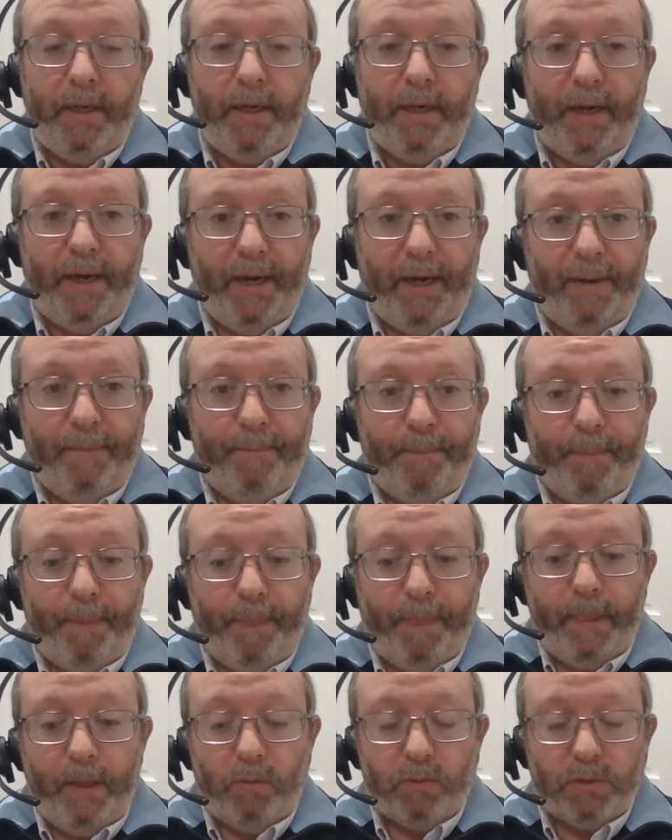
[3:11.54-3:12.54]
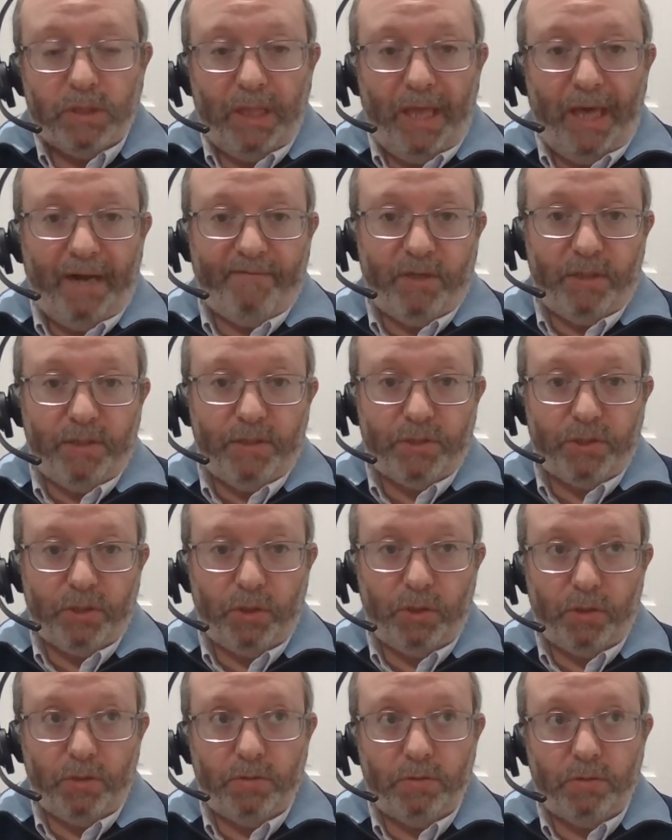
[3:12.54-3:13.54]
There was a lot of
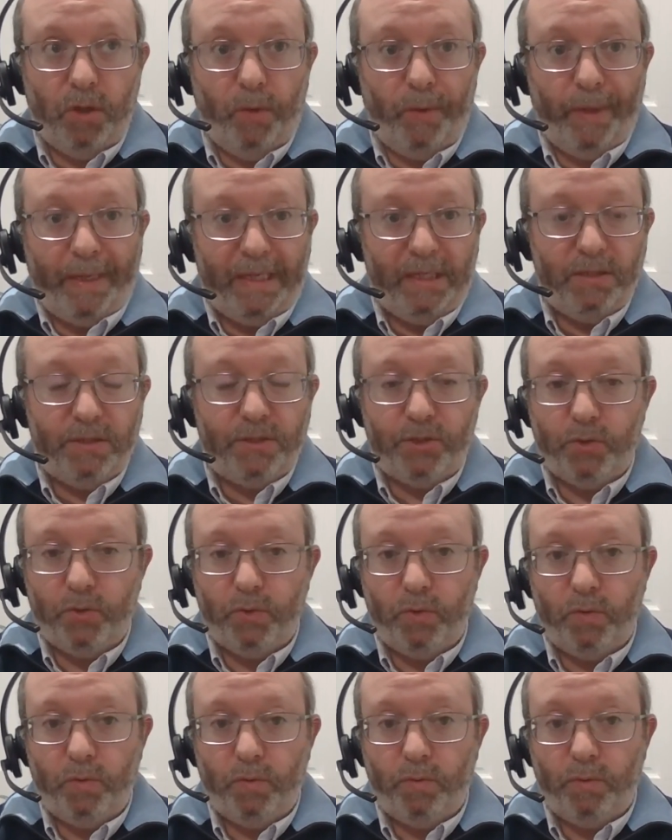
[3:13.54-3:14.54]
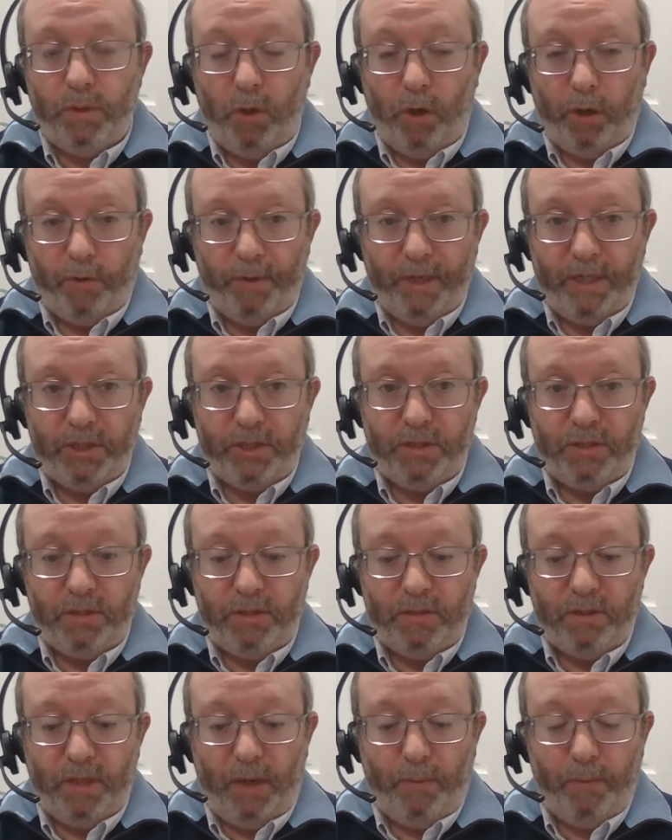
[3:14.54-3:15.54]
concern going into the
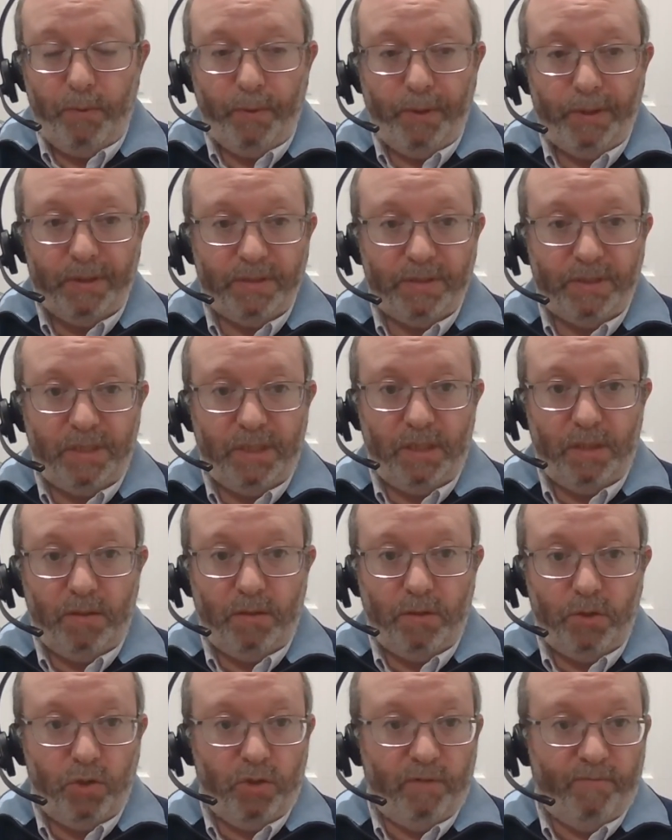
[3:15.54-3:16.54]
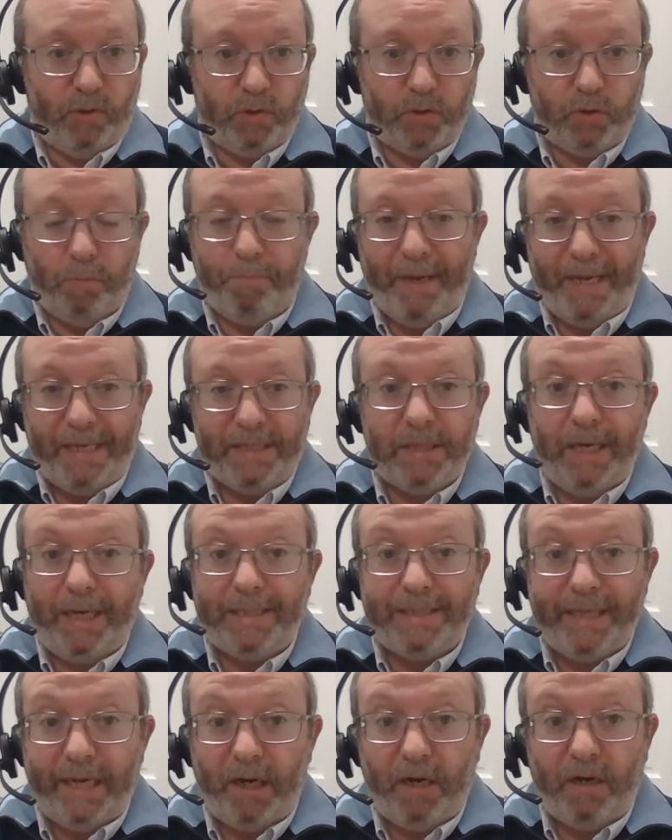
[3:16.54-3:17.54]
inauguration that we were going to see the universal
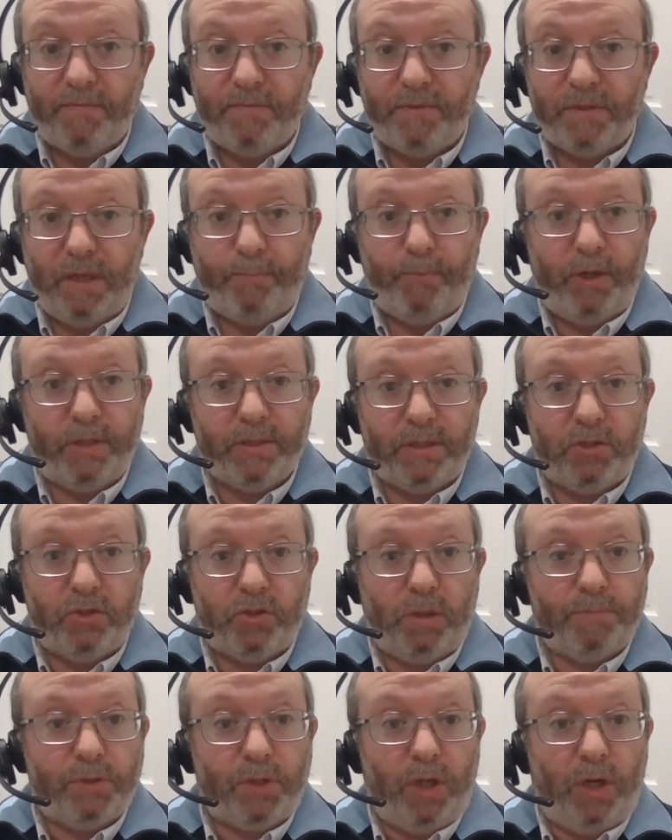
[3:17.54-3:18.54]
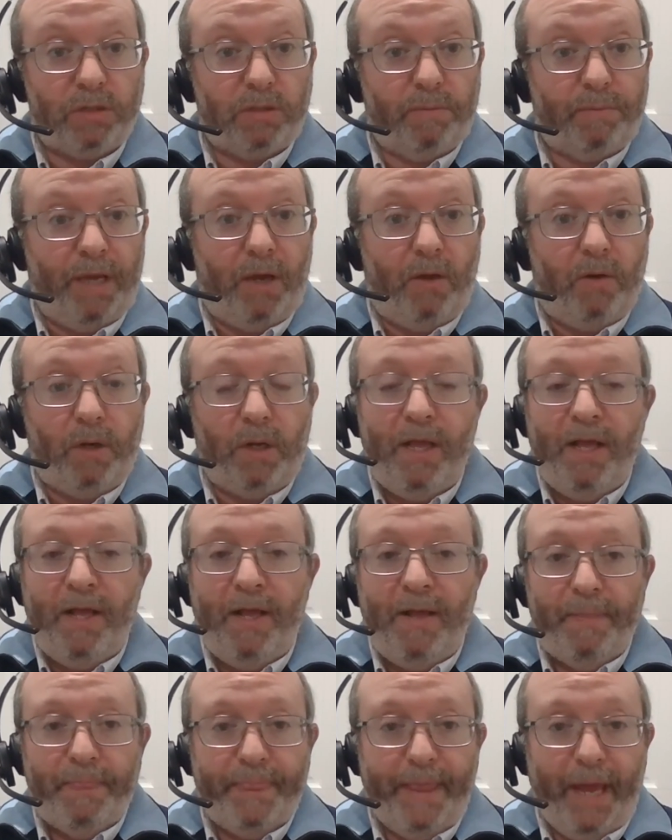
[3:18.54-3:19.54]
baseline tariffs that President Trump talked about.
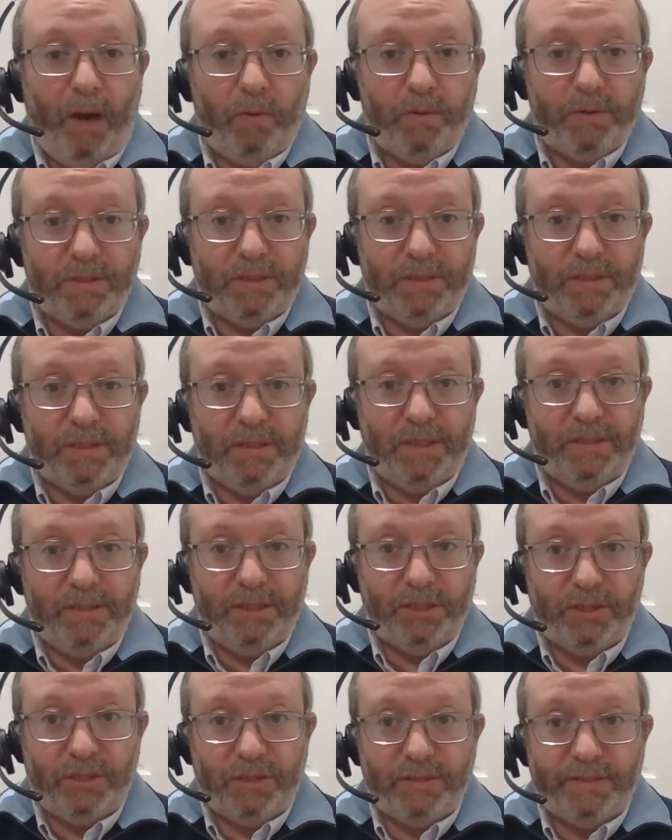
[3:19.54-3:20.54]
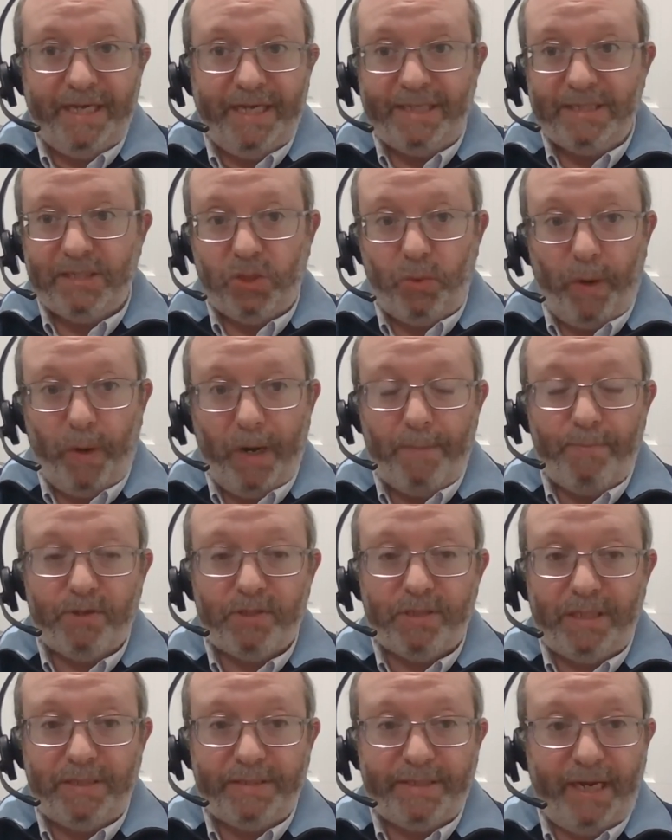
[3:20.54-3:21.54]
That was the additional 10 to
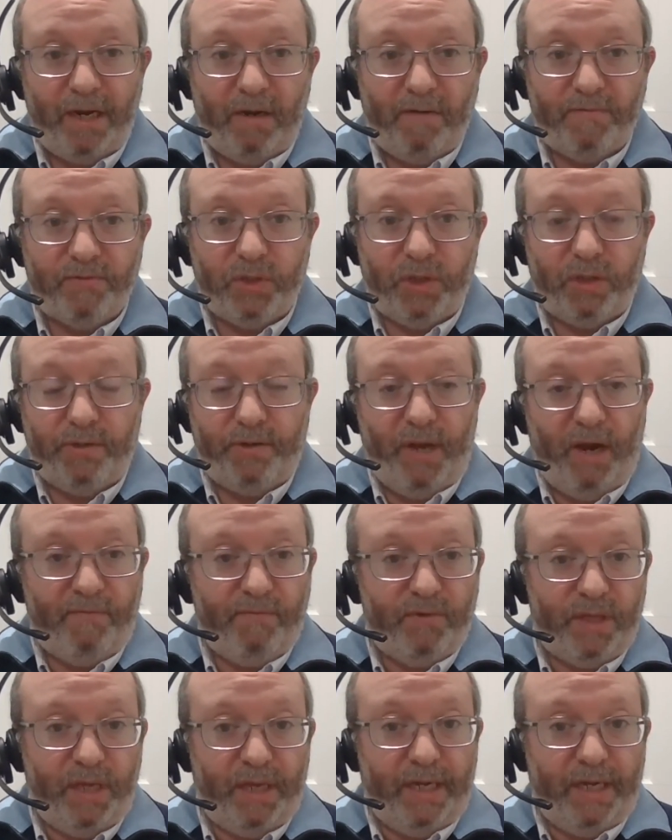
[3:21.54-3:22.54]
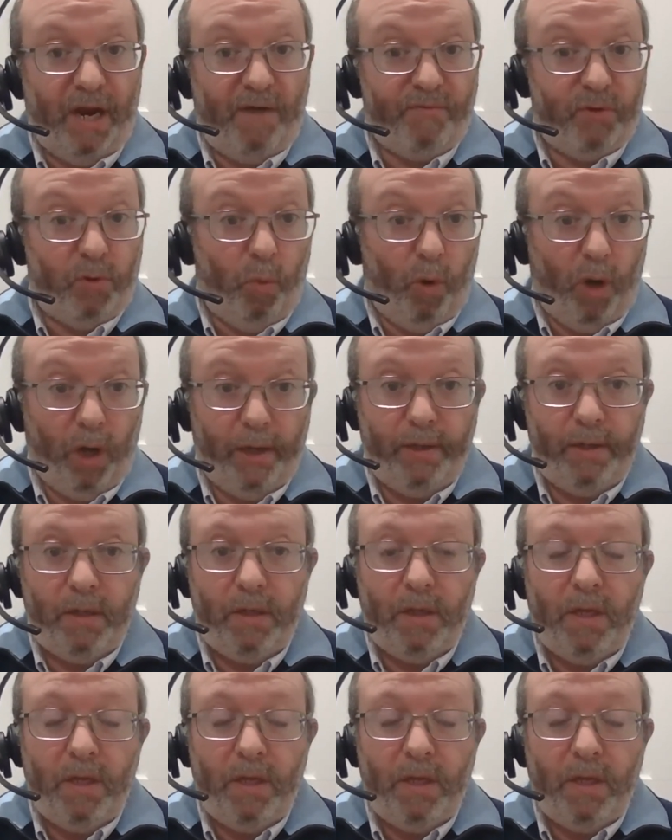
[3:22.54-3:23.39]
20% tariffs on everything and everyone.